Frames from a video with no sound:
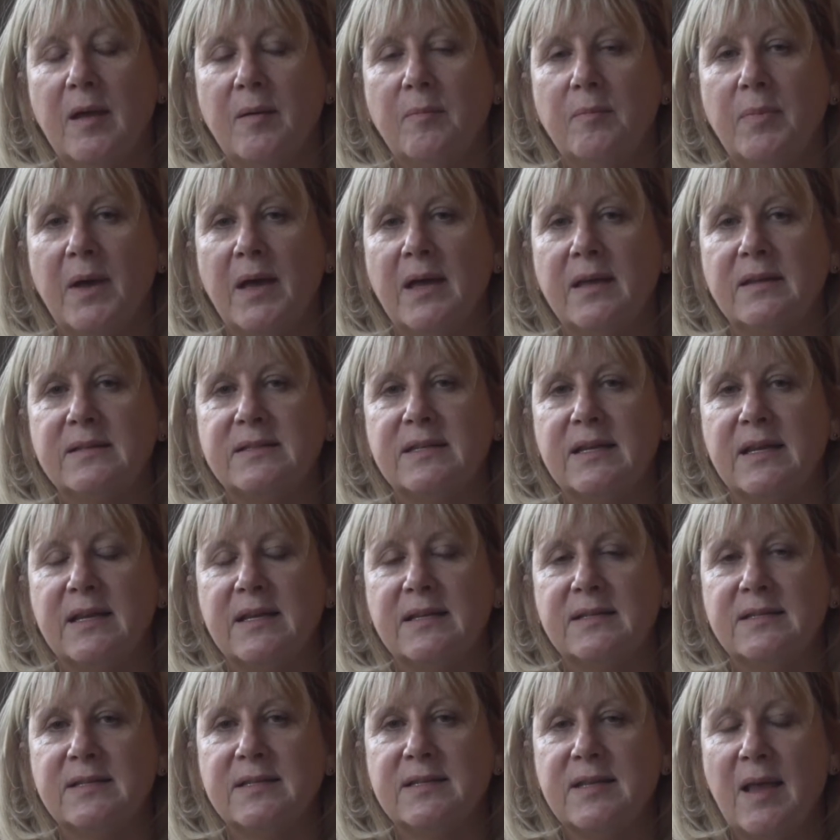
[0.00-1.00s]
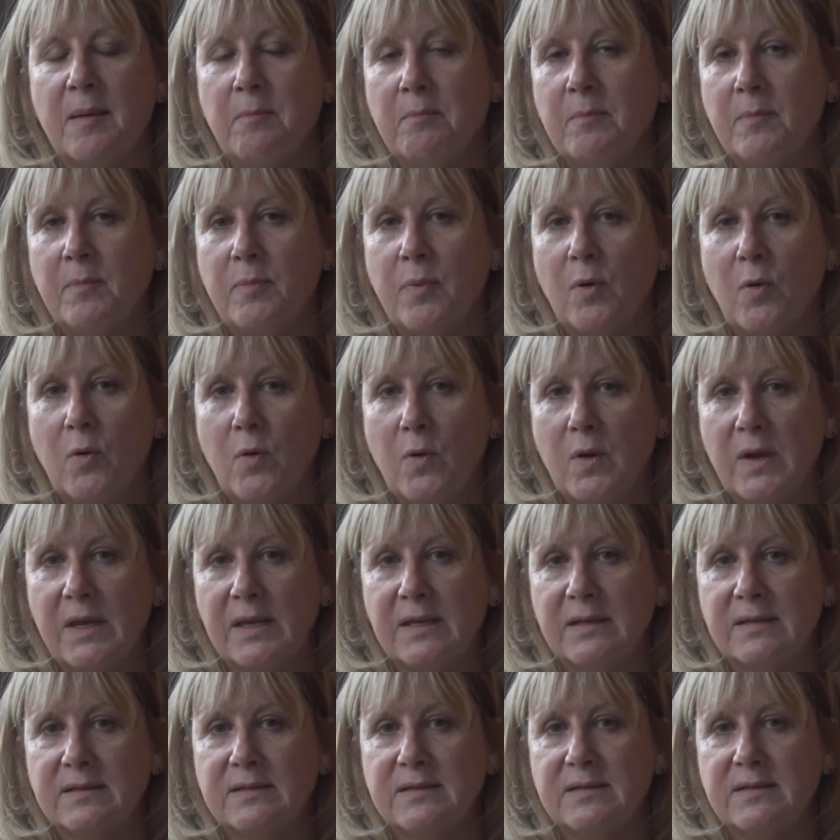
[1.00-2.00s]
But at some
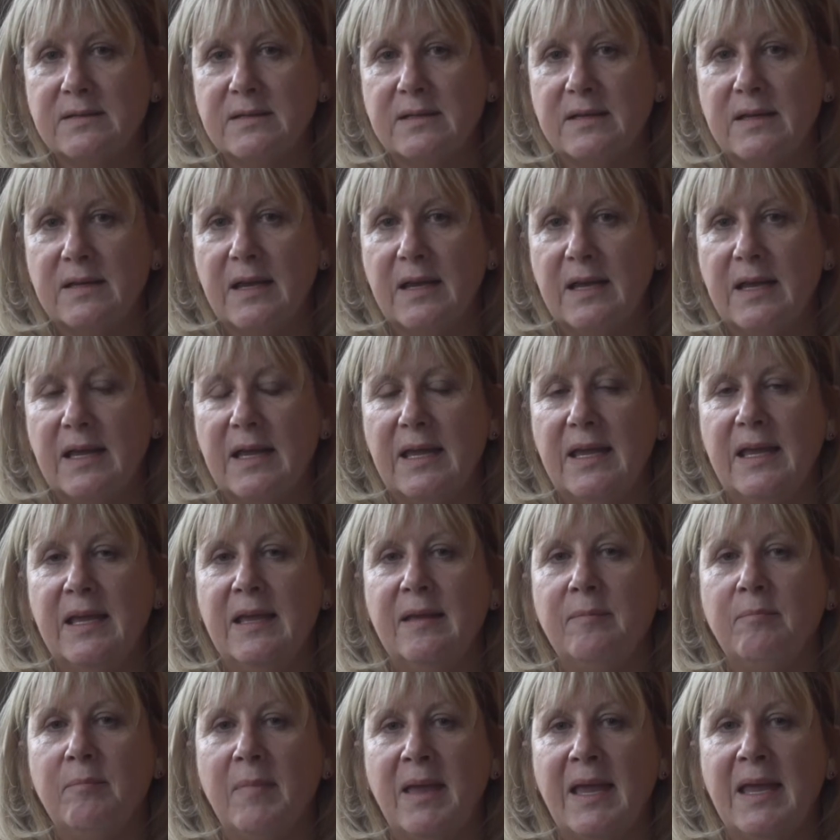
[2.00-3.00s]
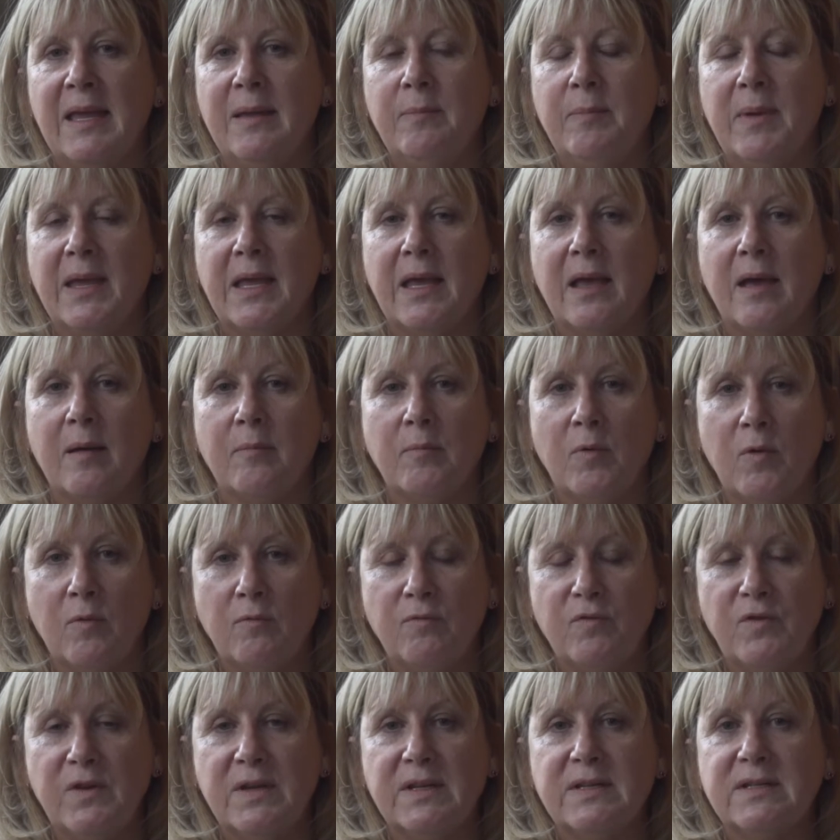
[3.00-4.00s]
point, it may become
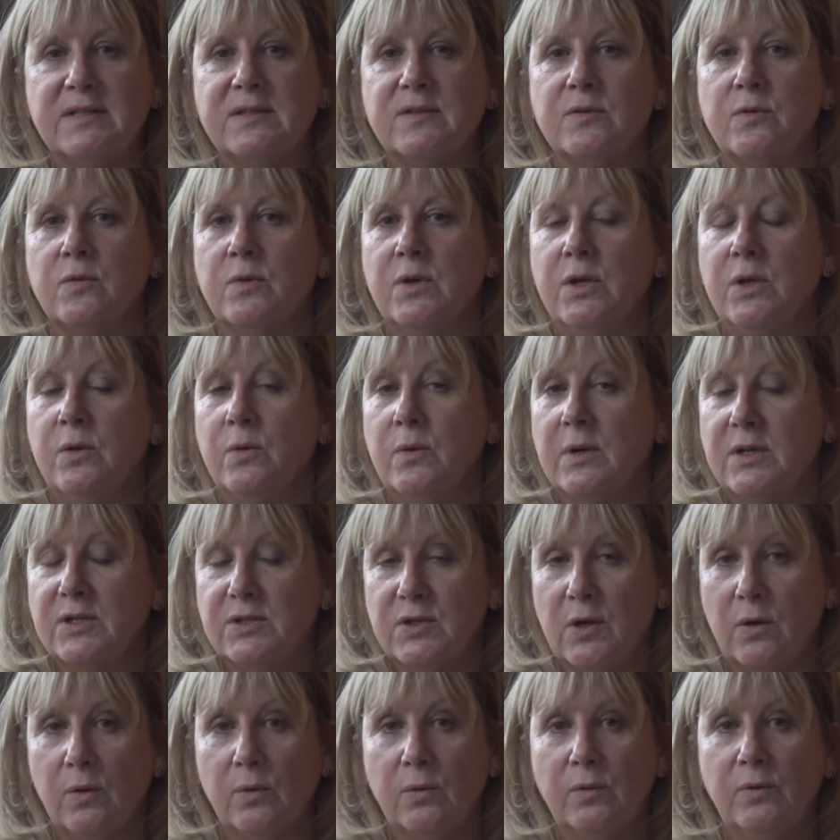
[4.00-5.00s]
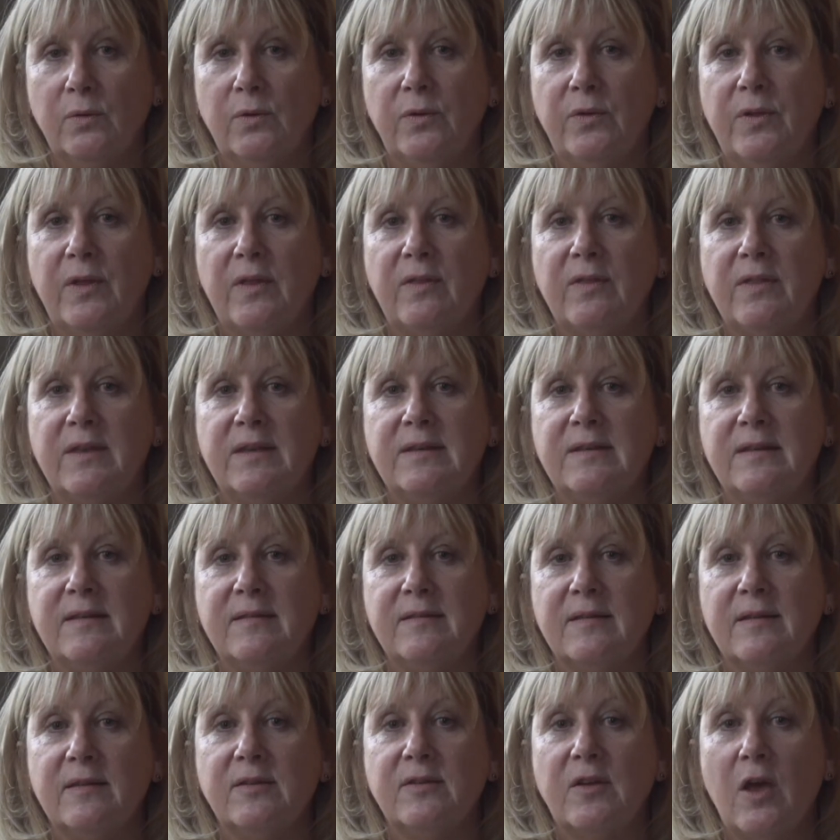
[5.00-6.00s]
obvious, or you are told that it
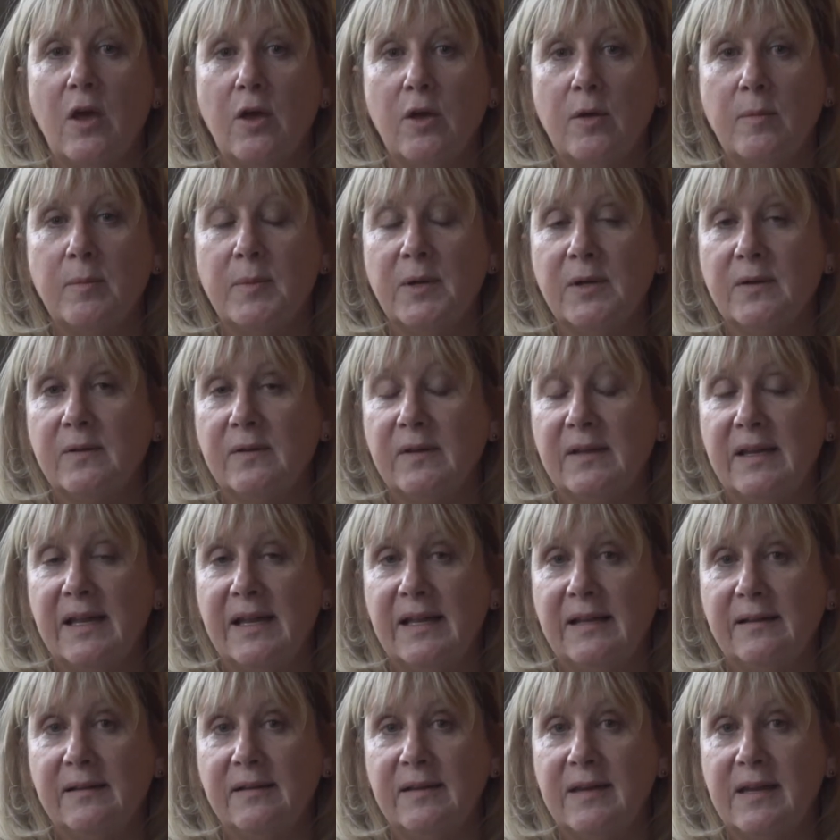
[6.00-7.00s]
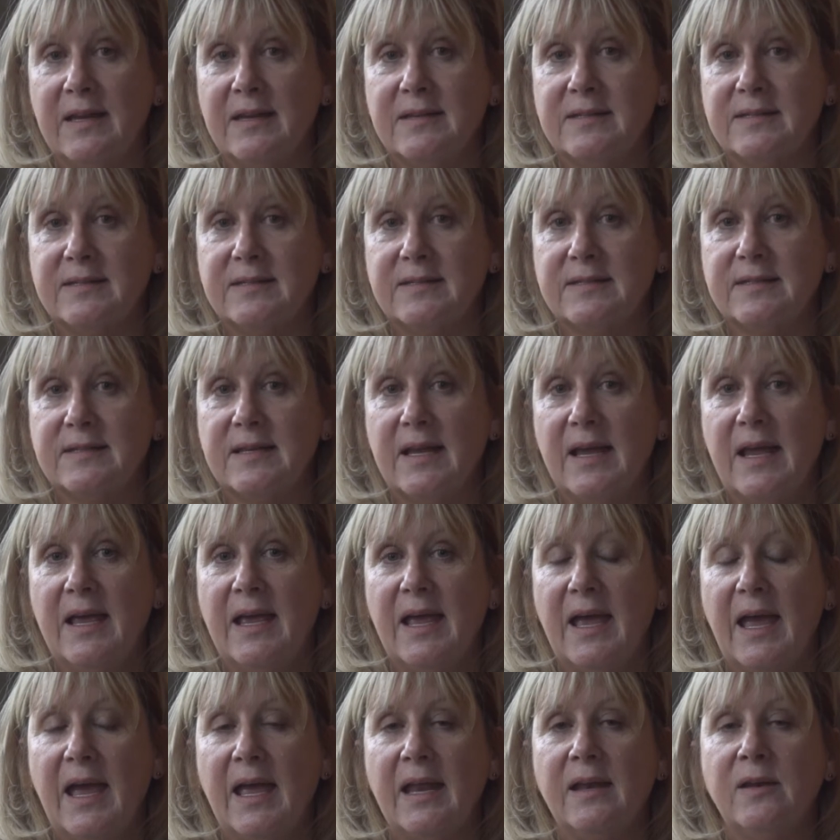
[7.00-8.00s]
is a terminal illness.
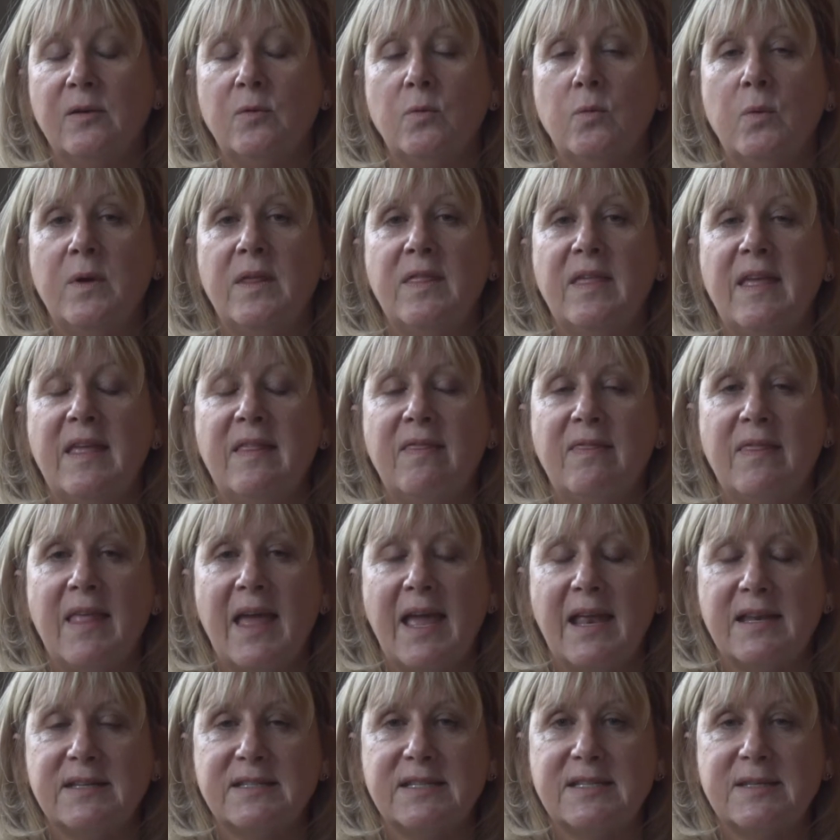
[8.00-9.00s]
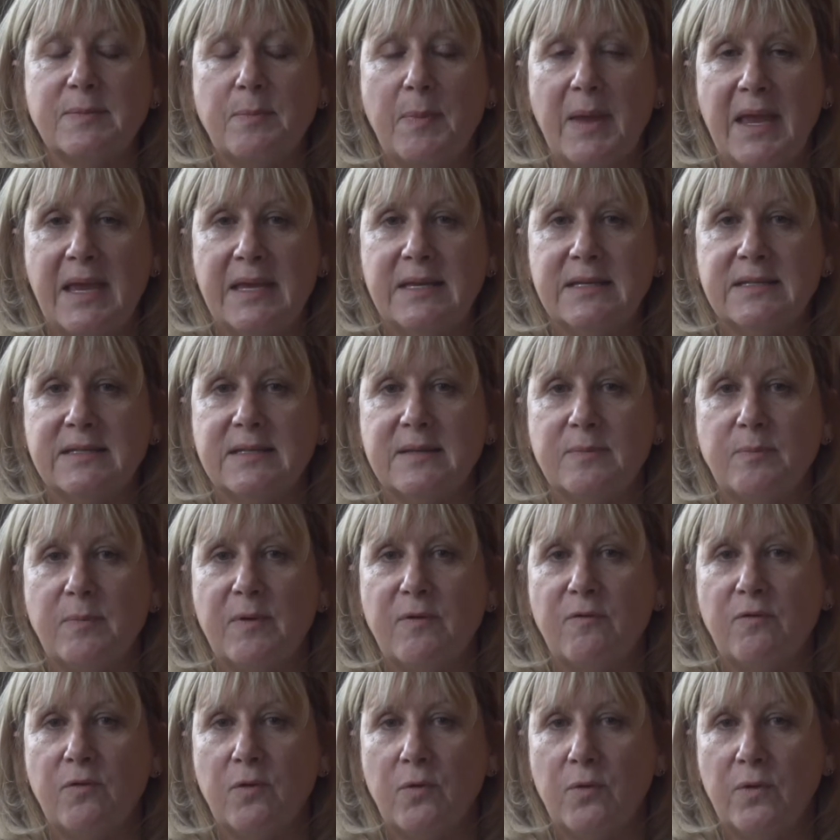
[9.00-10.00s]
And within that space
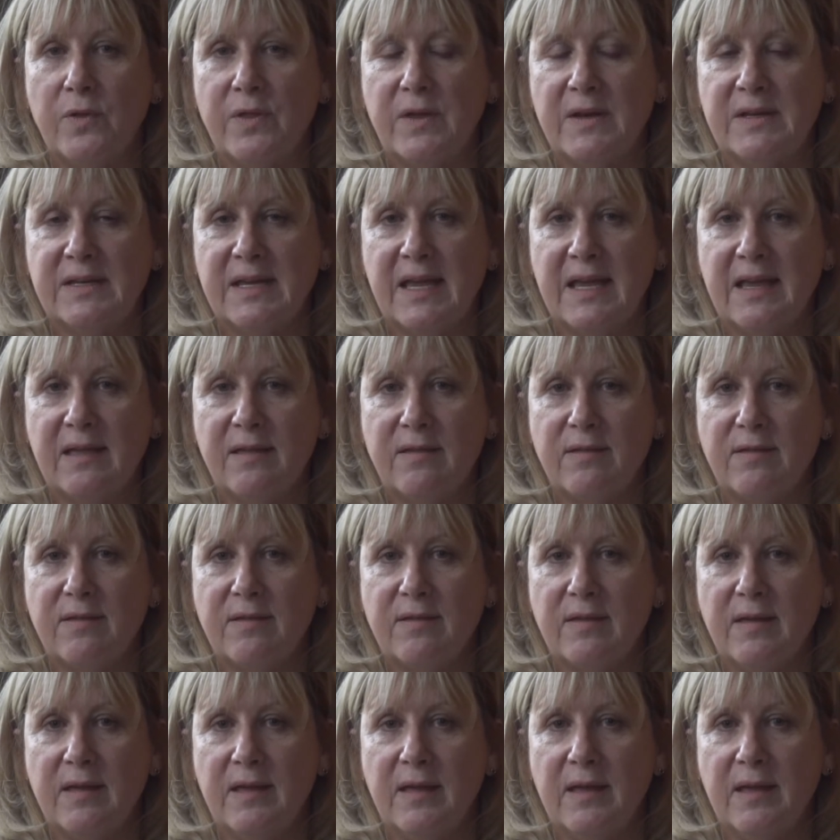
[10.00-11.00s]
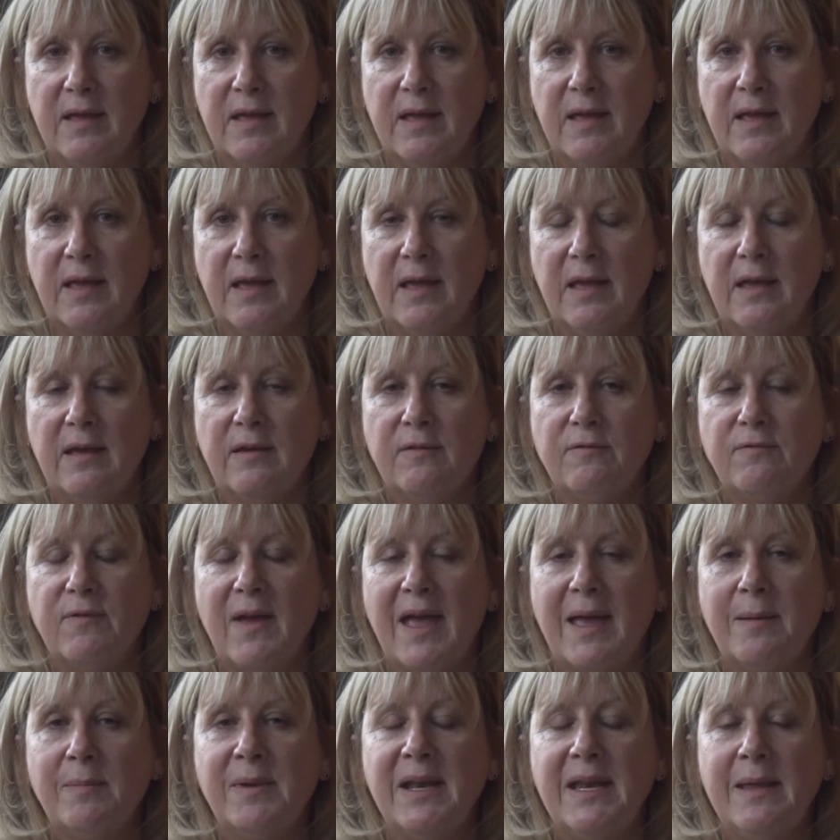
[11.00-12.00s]
before the death, family